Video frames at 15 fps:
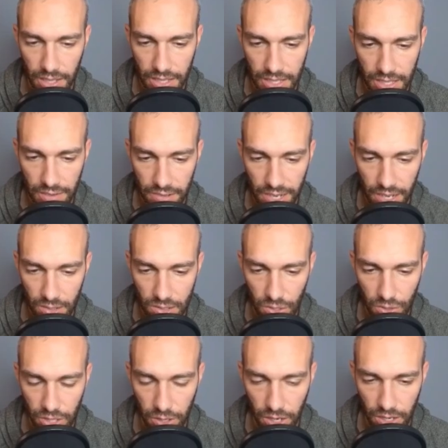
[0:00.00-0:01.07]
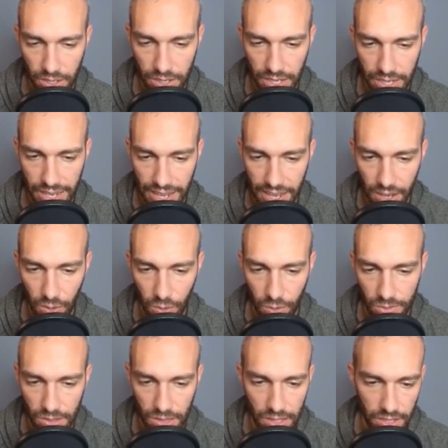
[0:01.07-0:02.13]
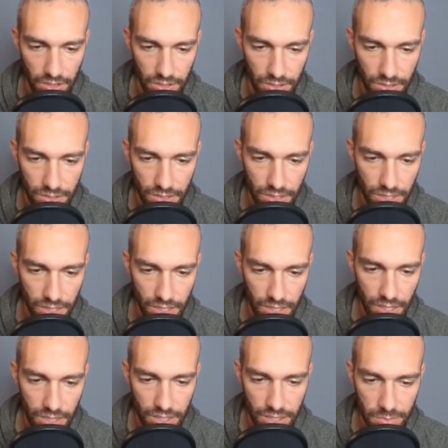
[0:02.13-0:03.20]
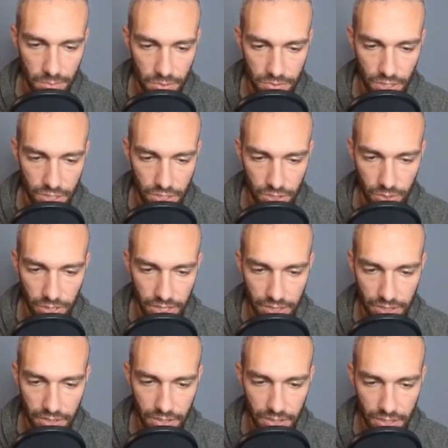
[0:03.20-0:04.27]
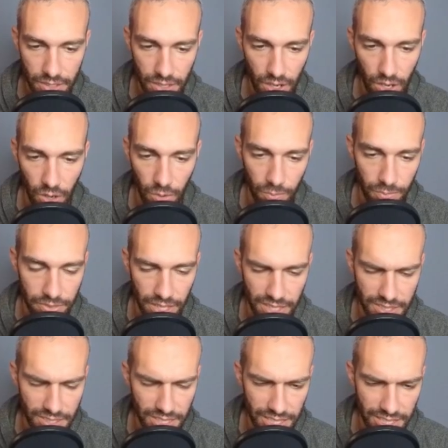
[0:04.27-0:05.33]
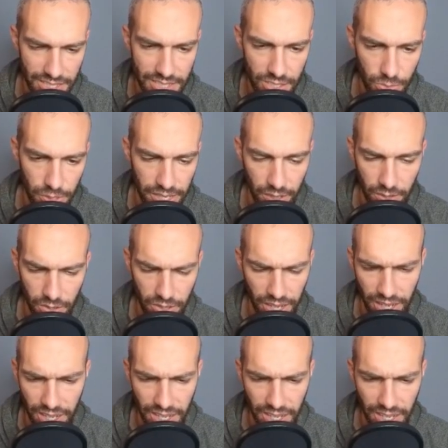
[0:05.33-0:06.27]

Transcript: Given how low they are and how little these moves are doing. Oh, they do get out. Okay.